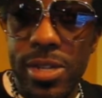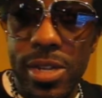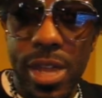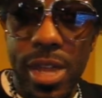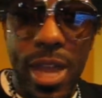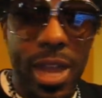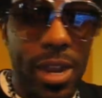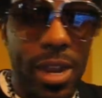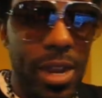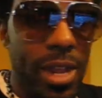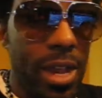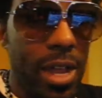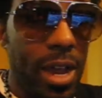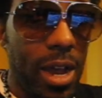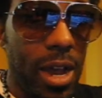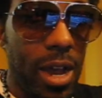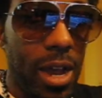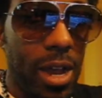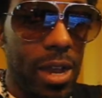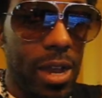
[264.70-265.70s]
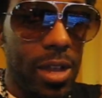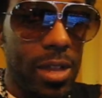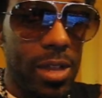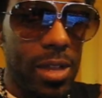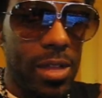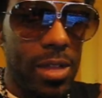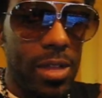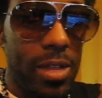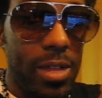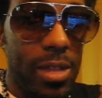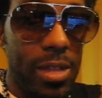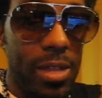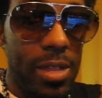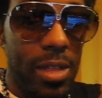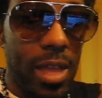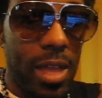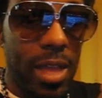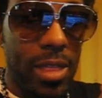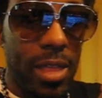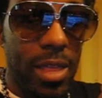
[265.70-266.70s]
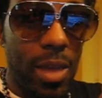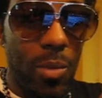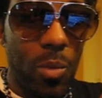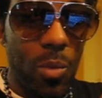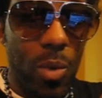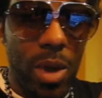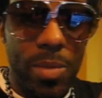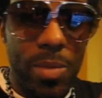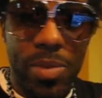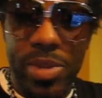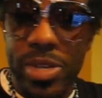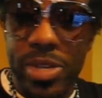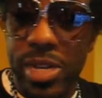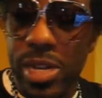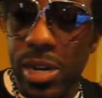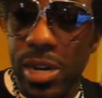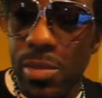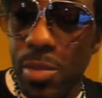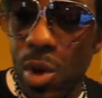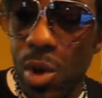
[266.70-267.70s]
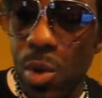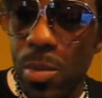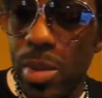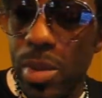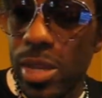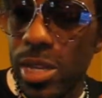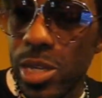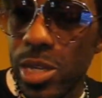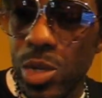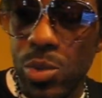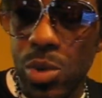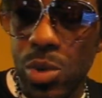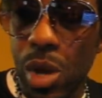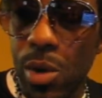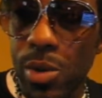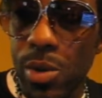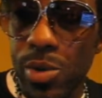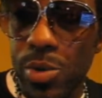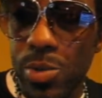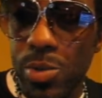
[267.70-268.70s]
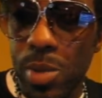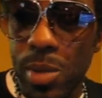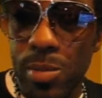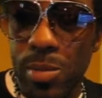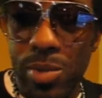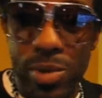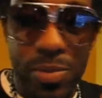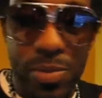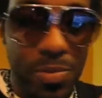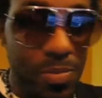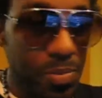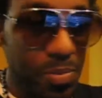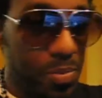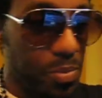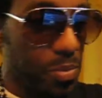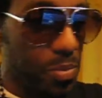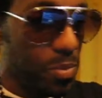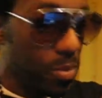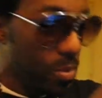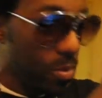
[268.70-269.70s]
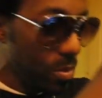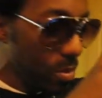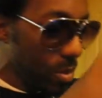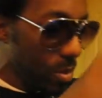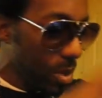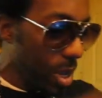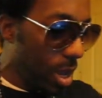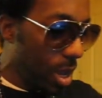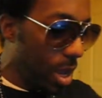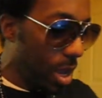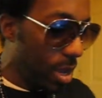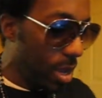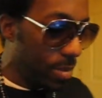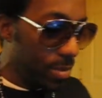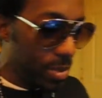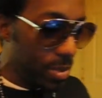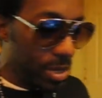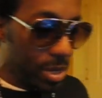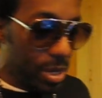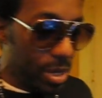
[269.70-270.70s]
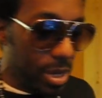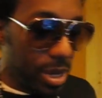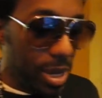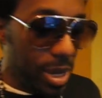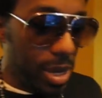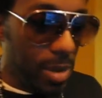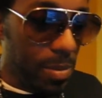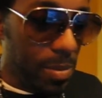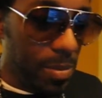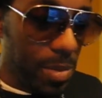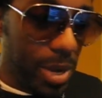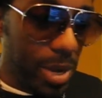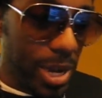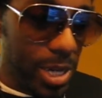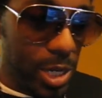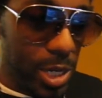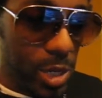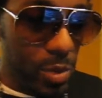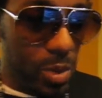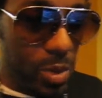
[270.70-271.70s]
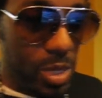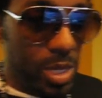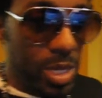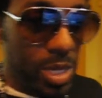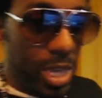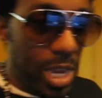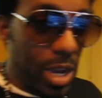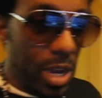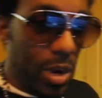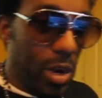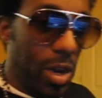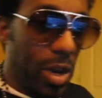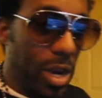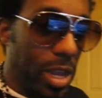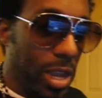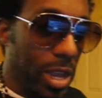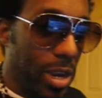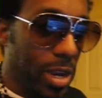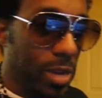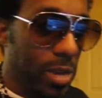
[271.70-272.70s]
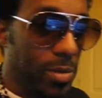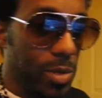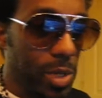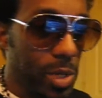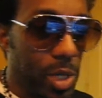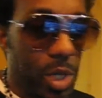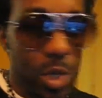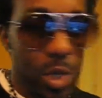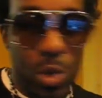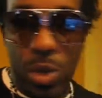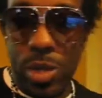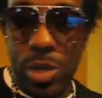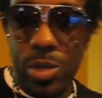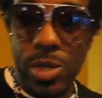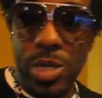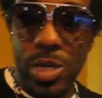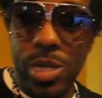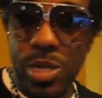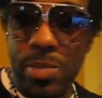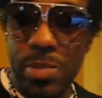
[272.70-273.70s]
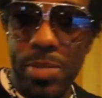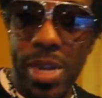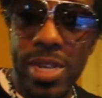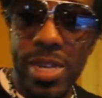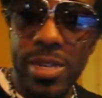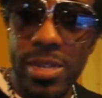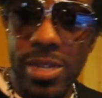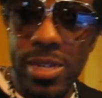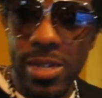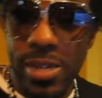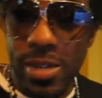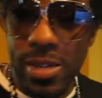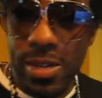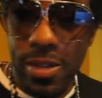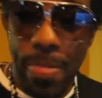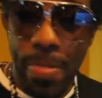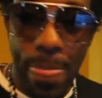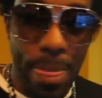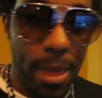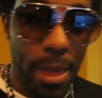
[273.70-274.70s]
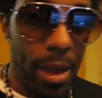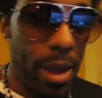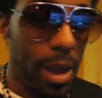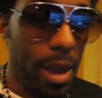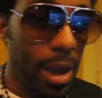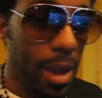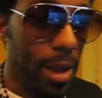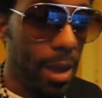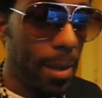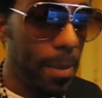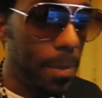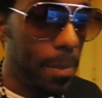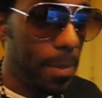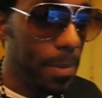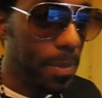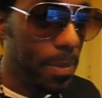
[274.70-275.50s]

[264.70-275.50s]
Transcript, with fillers: that, uh, that that one particular moment that you would always remember. Um, but as you were seeing earlier, I was just showing you just the basic um,